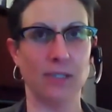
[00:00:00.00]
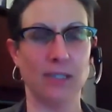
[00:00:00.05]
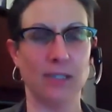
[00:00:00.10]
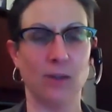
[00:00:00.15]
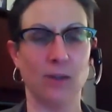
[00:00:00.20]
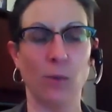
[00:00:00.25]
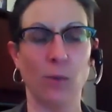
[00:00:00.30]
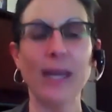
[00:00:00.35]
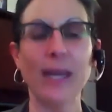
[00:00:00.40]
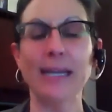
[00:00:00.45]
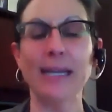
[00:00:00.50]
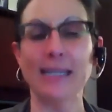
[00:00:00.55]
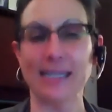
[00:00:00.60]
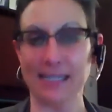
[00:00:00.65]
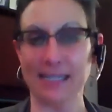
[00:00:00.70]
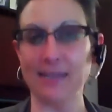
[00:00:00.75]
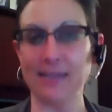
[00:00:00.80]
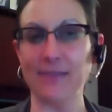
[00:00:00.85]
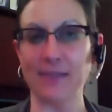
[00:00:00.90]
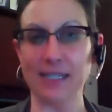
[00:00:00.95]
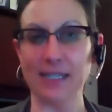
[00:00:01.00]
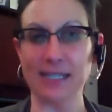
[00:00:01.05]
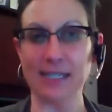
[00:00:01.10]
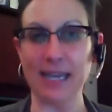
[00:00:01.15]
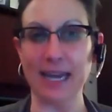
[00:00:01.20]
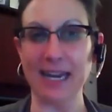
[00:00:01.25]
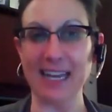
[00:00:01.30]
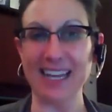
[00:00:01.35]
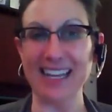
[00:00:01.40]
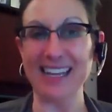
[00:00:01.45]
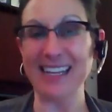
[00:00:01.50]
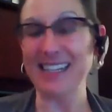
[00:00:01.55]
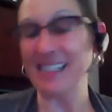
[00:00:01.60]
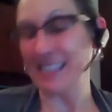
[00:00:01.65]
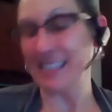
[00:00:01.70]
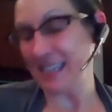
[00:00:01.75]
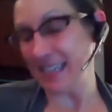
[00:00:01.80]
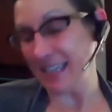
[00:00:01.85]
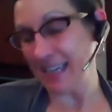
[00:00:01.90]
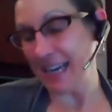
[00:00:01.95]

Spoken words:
the weaknesses of the study is